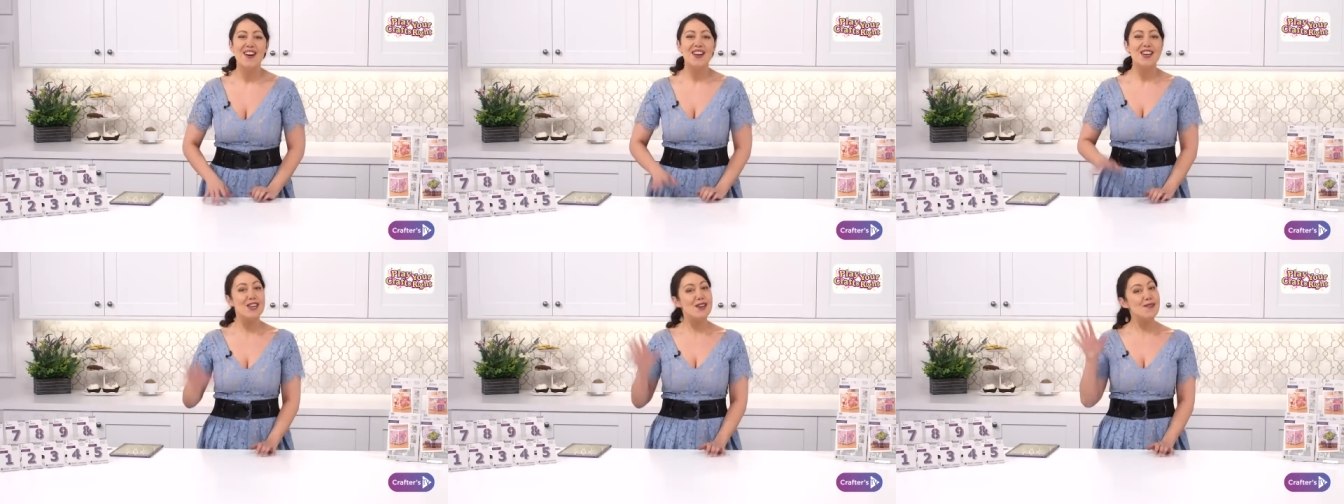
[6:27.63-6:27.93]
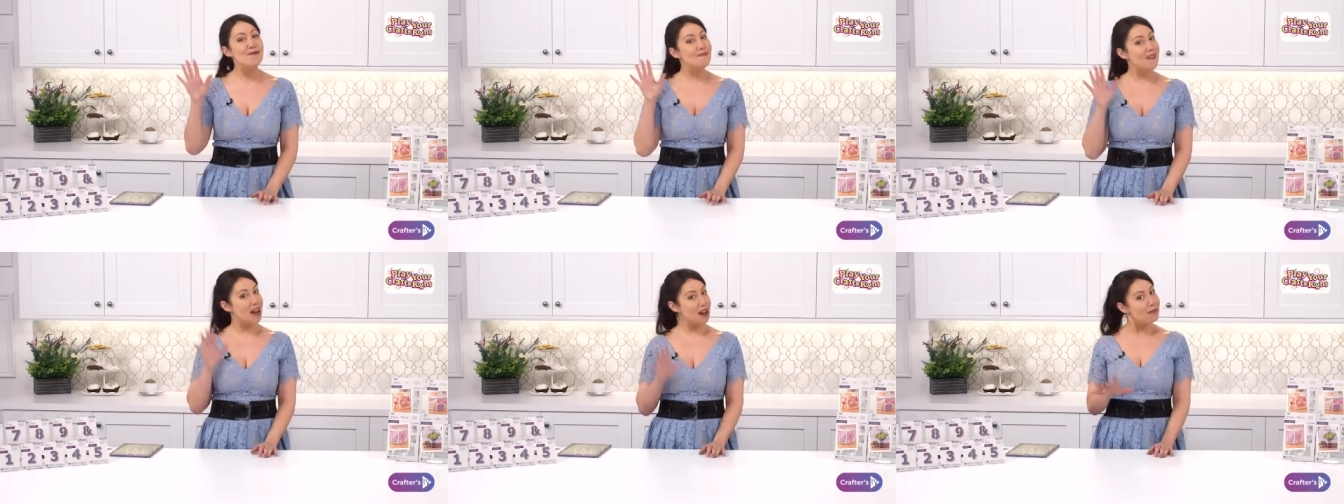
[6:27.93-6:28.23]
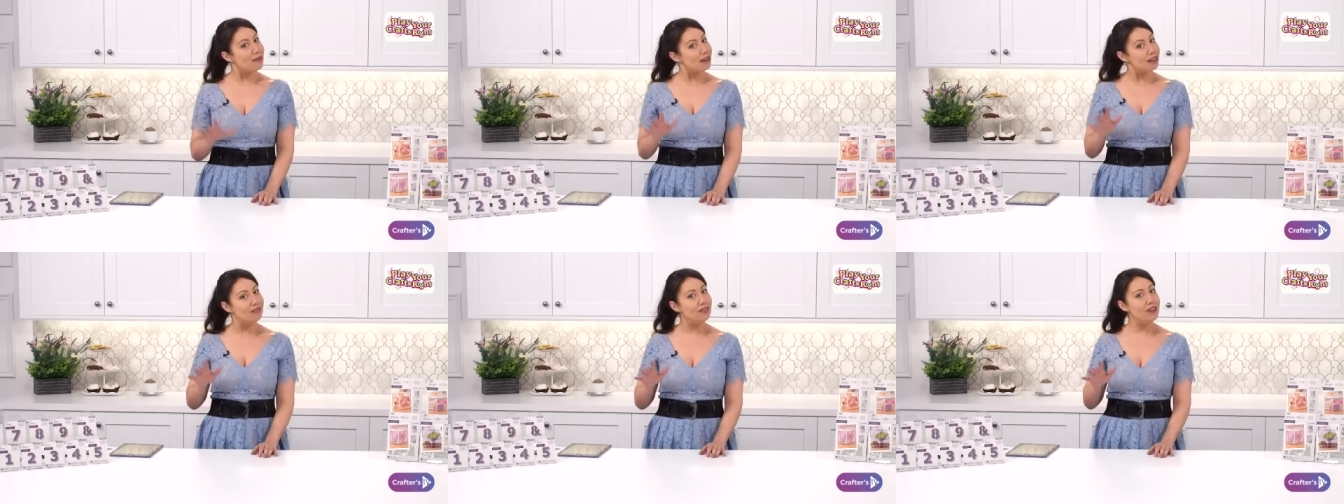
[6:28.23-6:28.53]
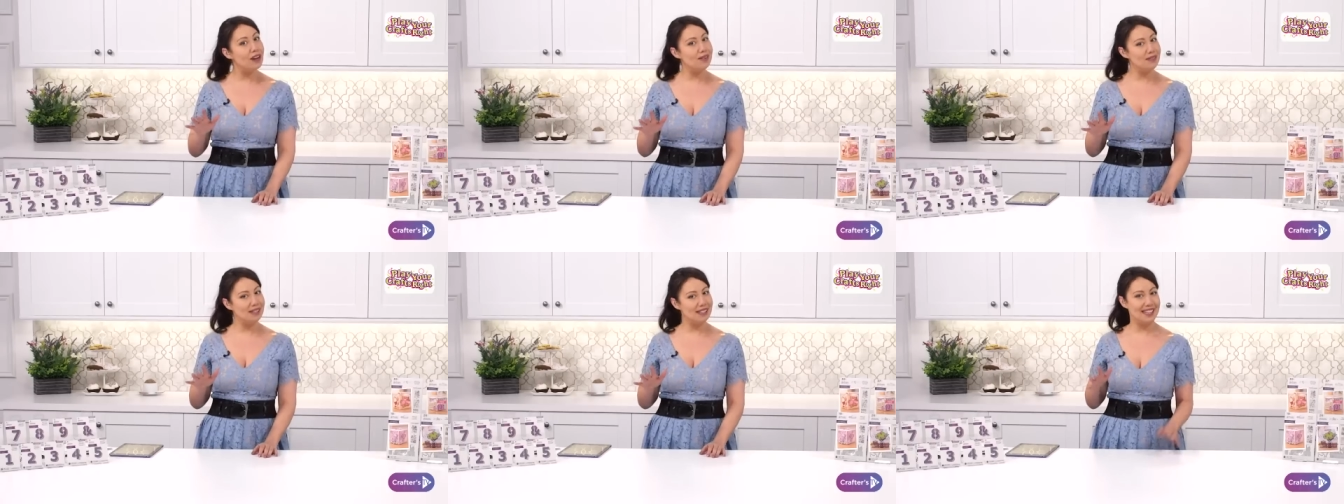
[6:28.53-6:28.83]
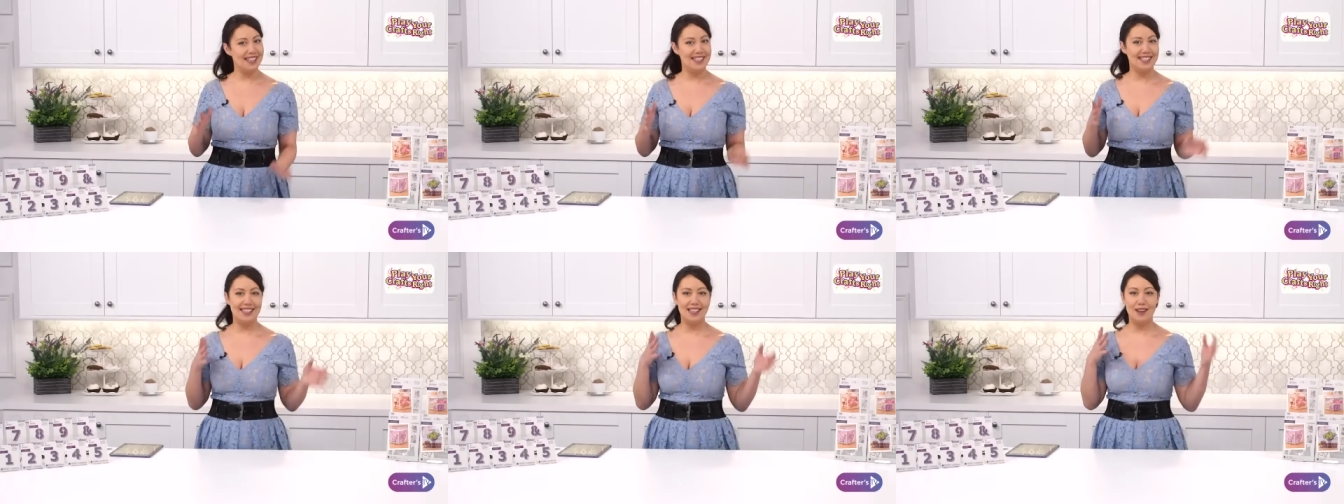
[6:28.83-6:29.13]
You may well have
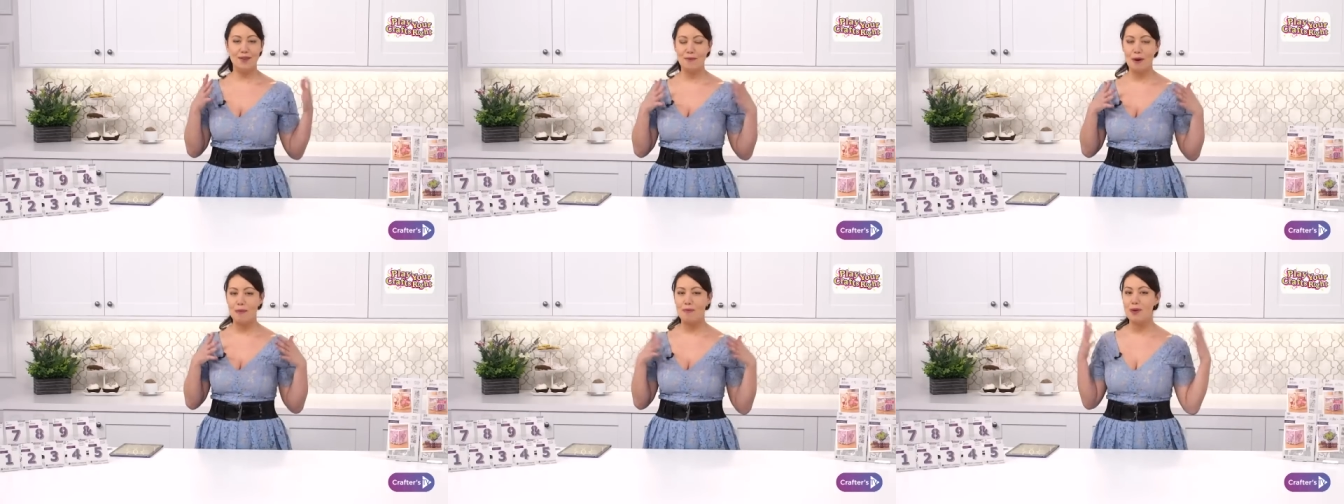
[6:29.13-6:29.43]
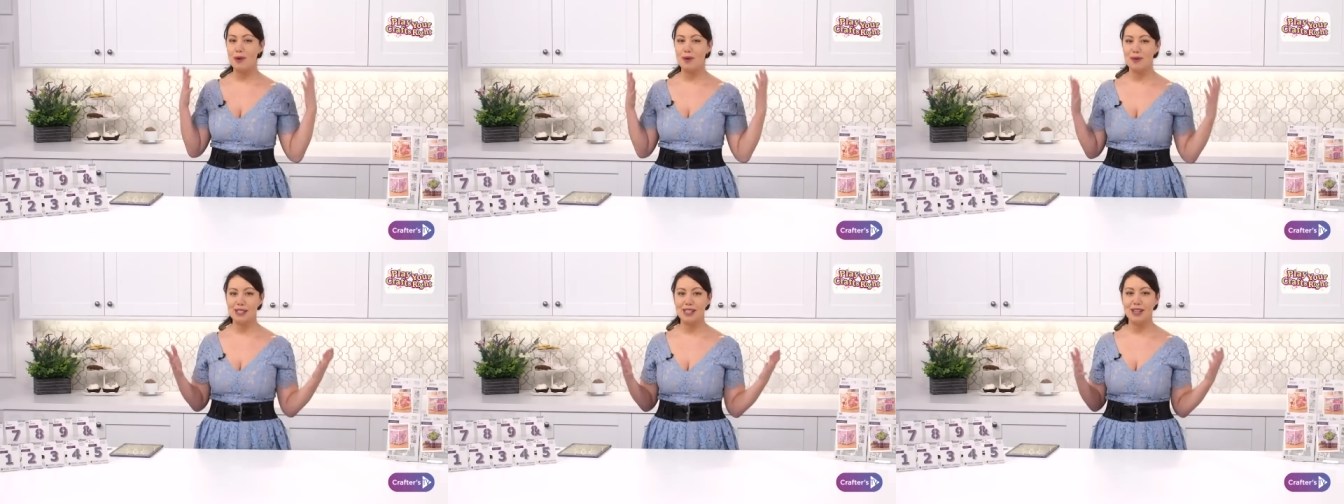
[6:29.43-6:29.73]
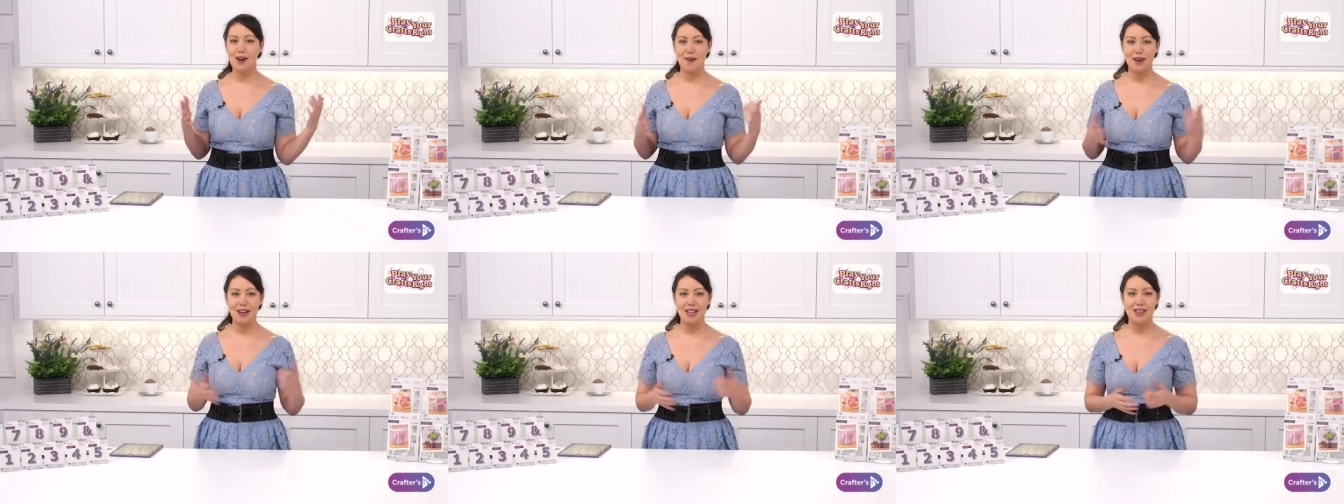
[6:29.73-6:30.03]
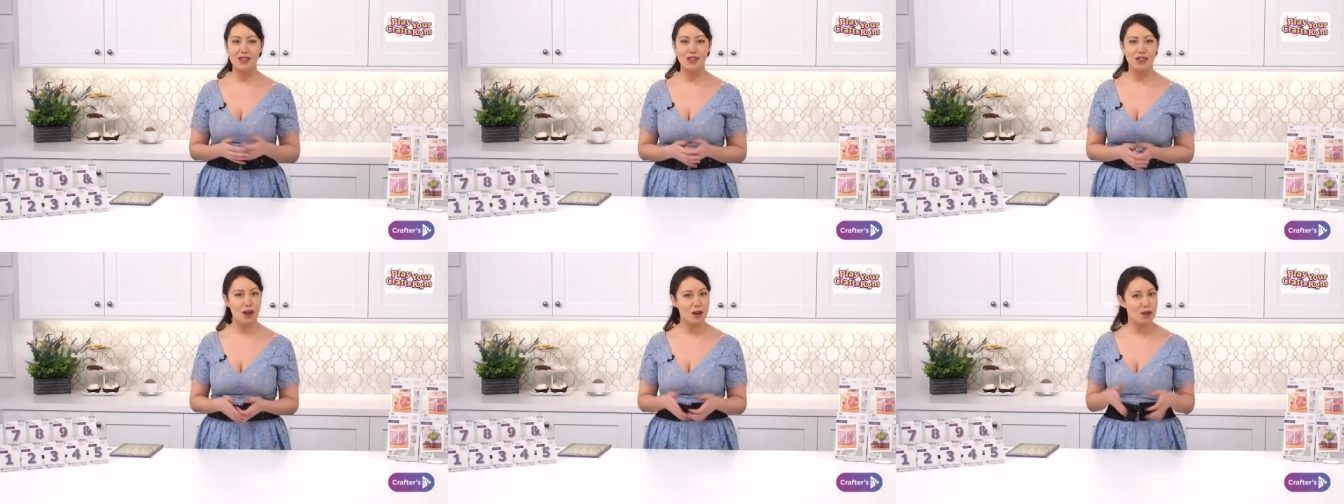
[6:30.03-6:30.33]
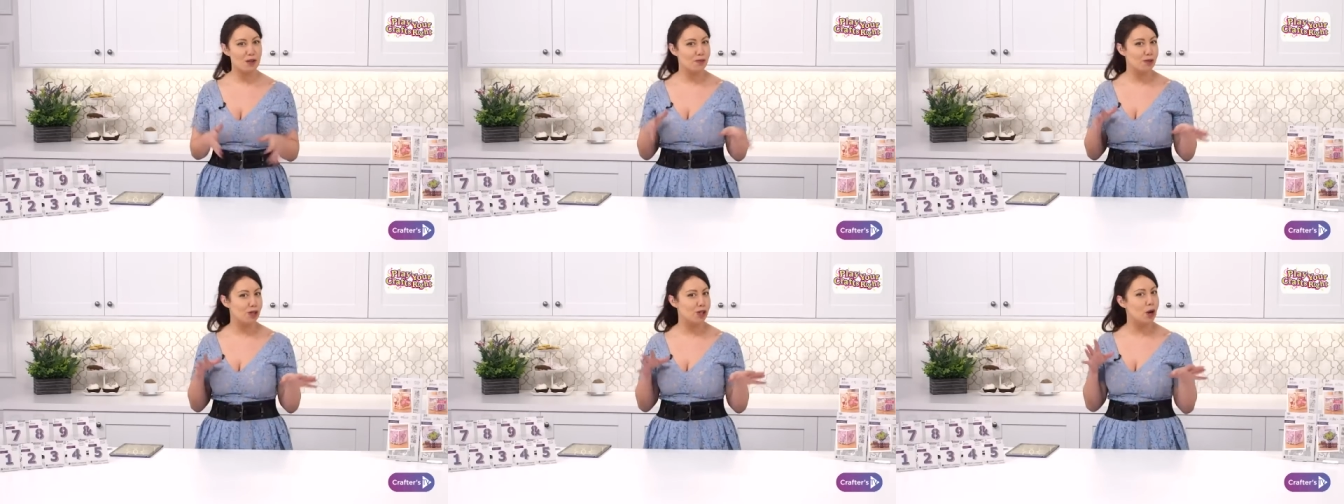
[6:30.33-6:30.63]
noticed that when we were starting the show,
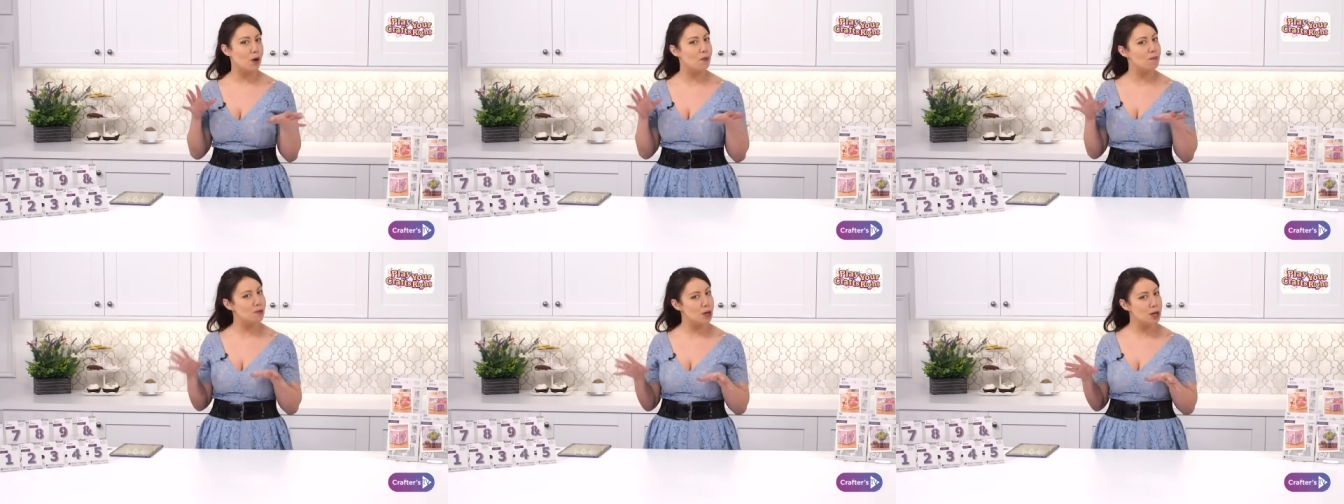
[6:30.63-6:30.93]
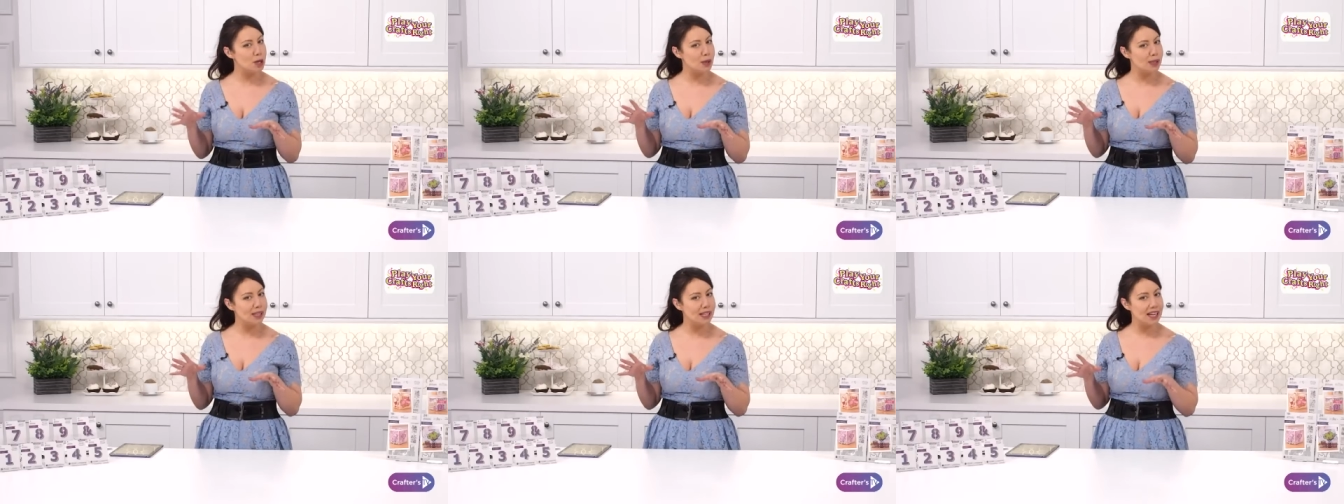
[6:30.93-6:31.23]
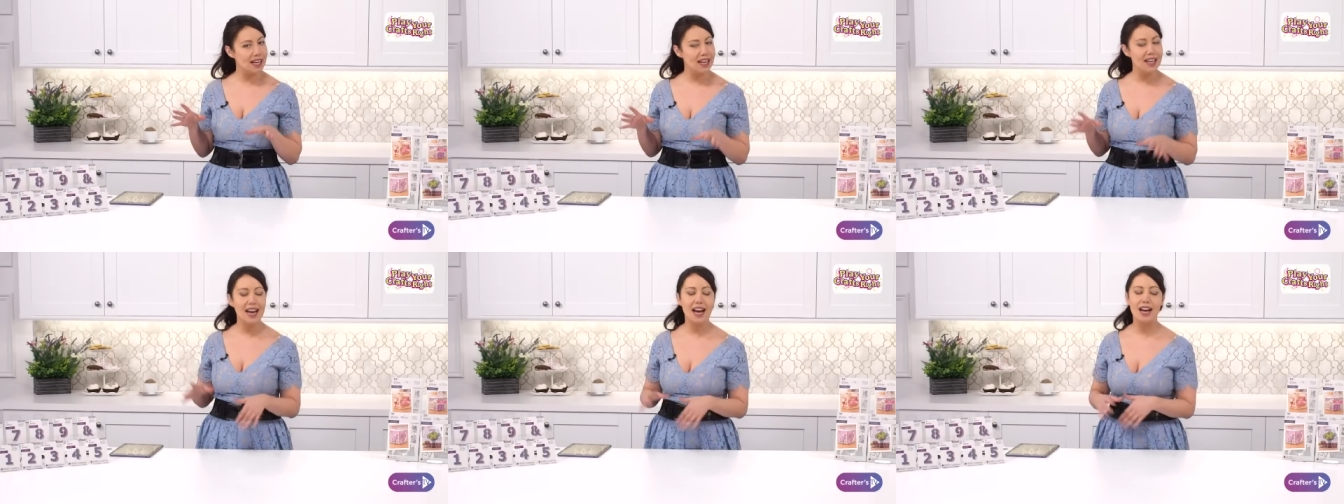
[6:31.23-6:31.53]
there was no music,